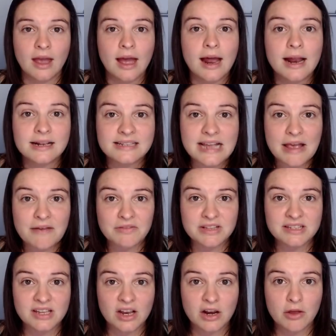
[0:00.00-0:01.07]
And
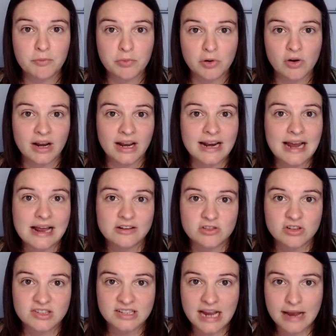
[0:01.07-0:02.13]
Everton have brought in
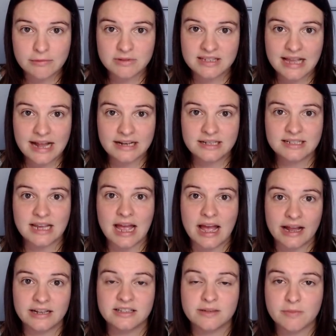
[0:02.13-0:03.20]
Andros Townsend
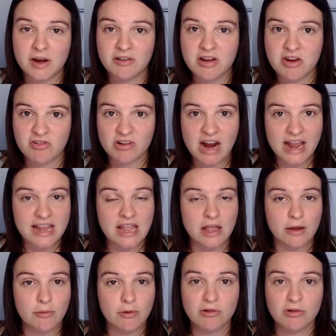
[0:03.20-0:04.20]
and Damari Gray, who are